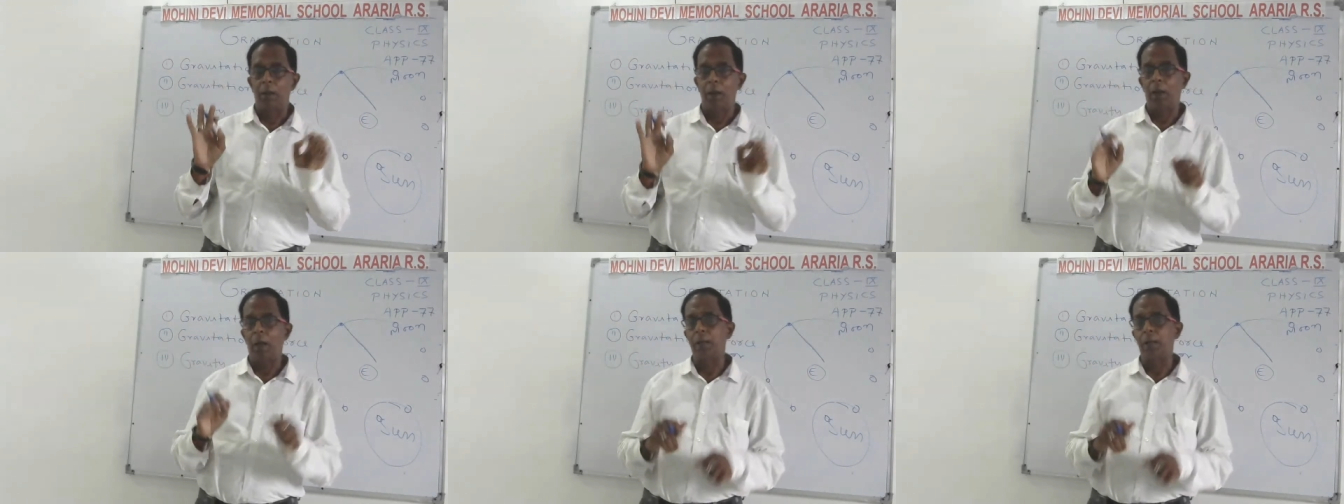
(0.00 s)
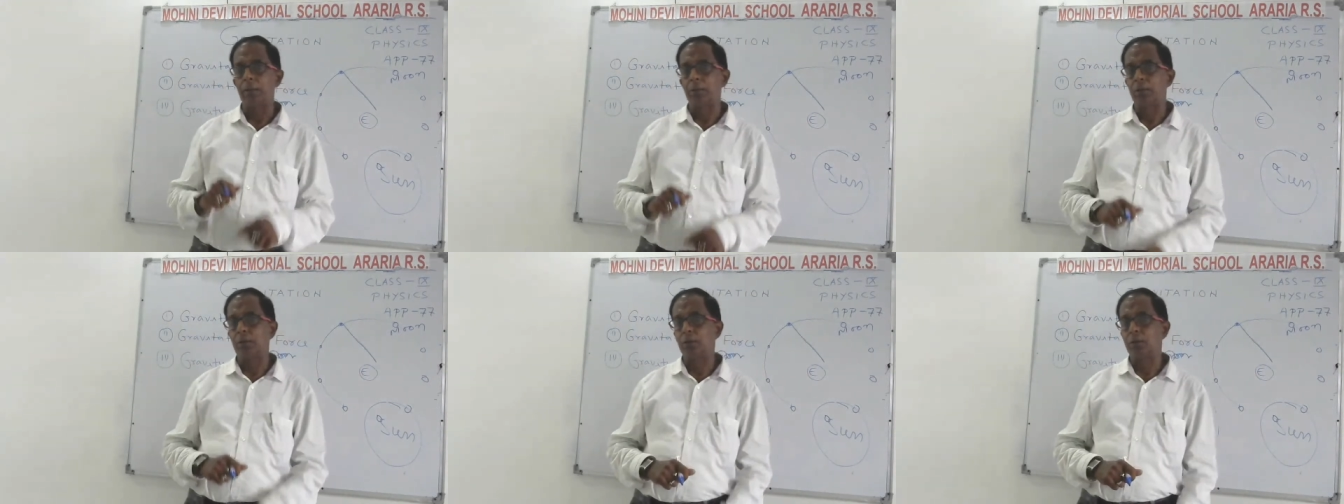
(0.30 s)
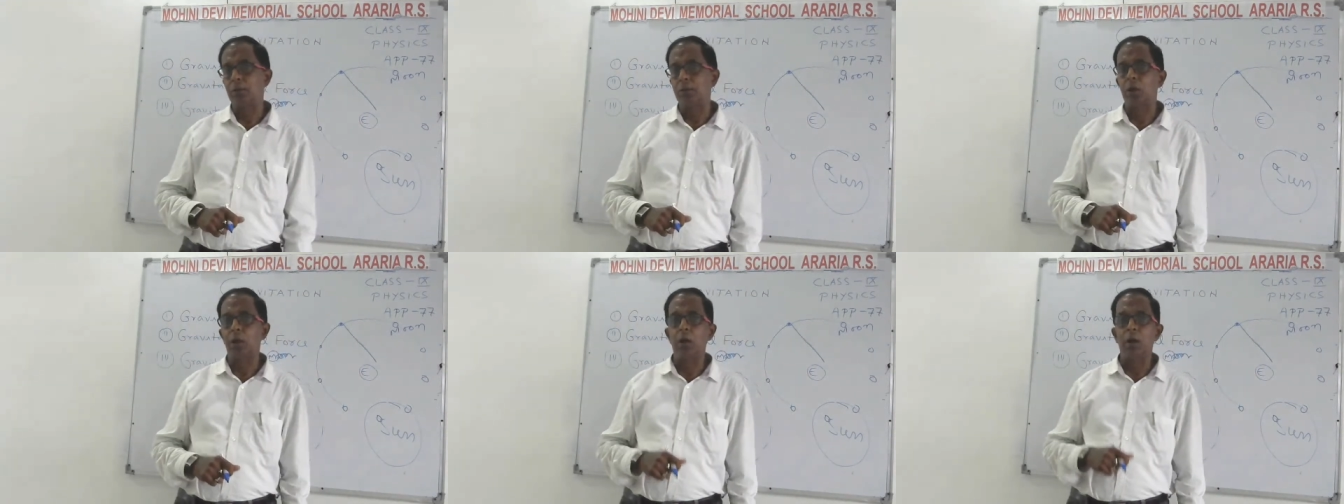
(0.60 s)

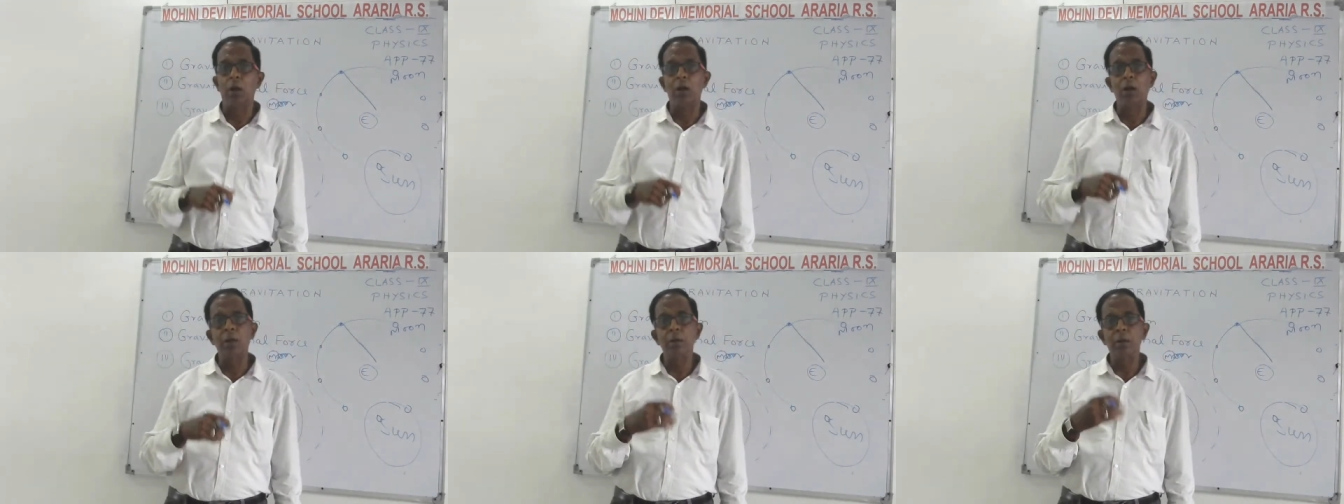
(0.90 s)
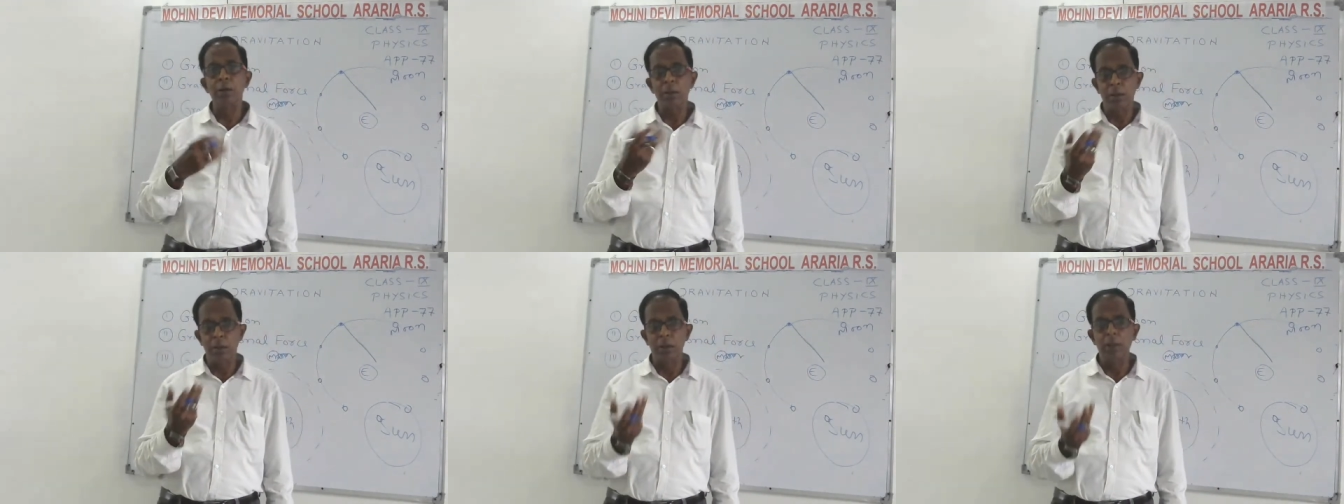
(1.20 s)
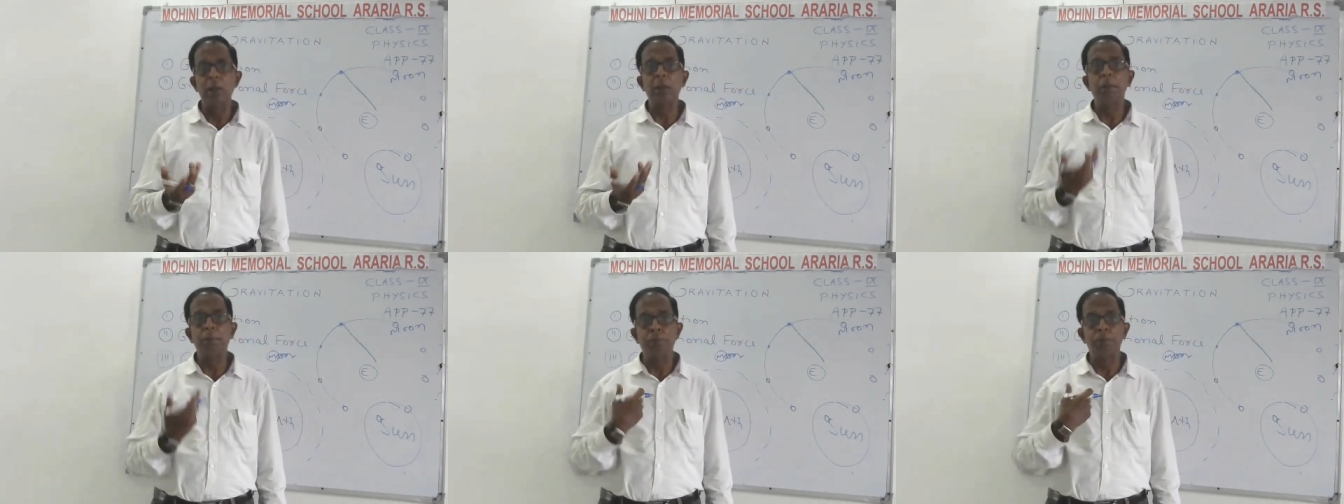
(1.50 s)
And third,
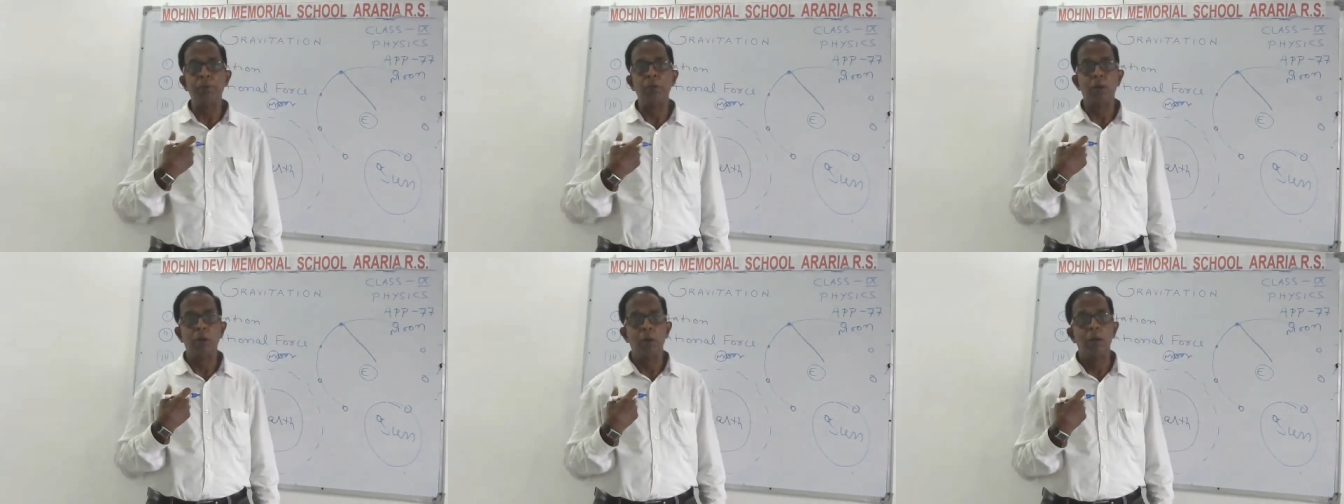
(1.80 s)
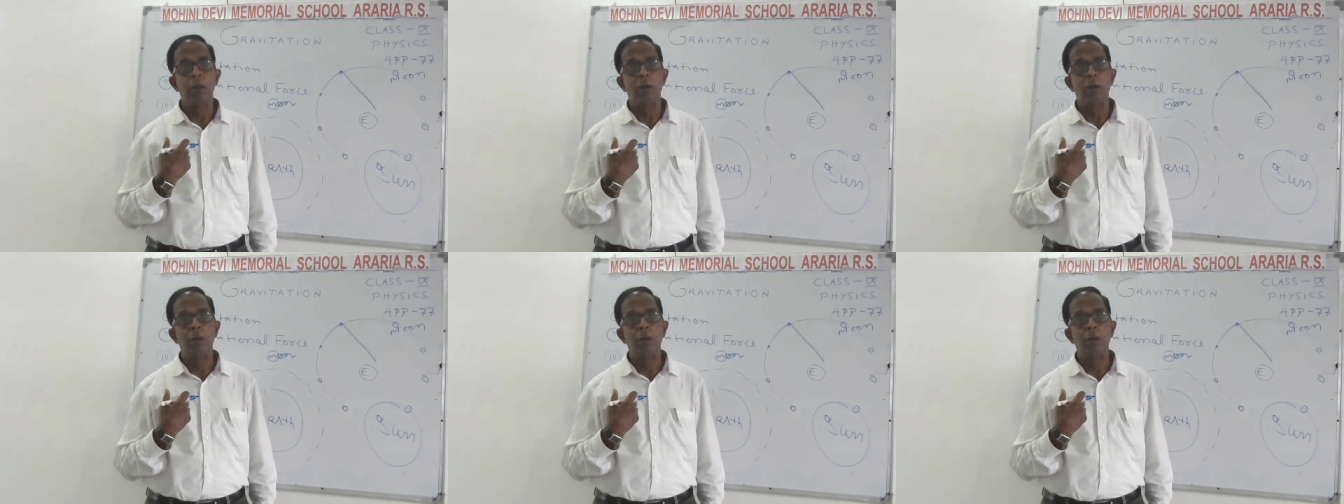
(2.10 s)
if